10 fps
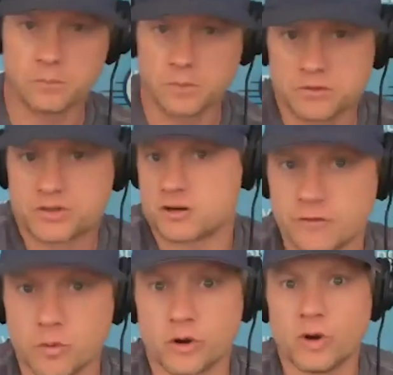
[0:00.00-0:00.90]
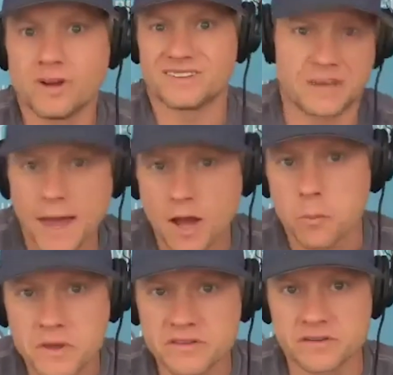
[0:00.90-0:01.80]
sure everyone wants now
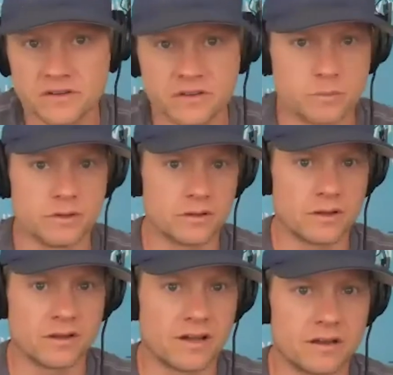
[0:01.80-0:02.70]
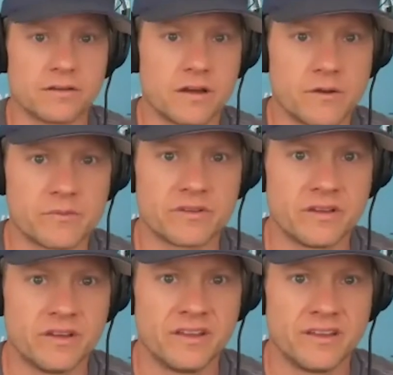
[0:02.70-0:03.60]
business, but a lot of times
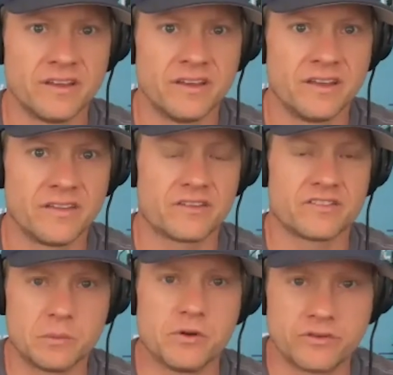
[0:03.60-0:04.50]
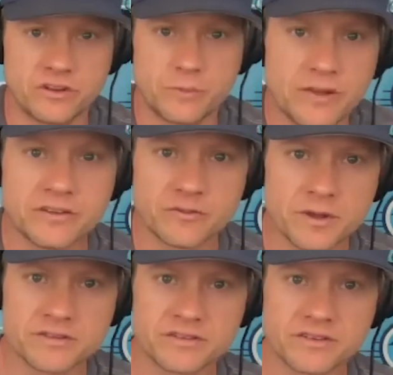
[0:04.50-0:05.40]
that's the most expensive
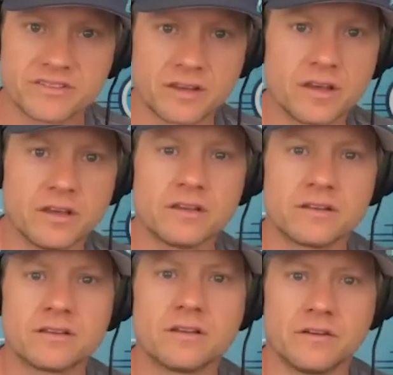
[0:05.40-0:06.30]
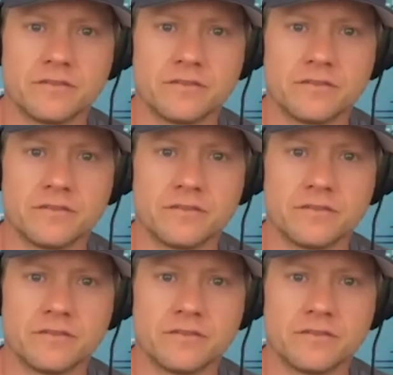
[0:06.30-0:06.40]
business to get on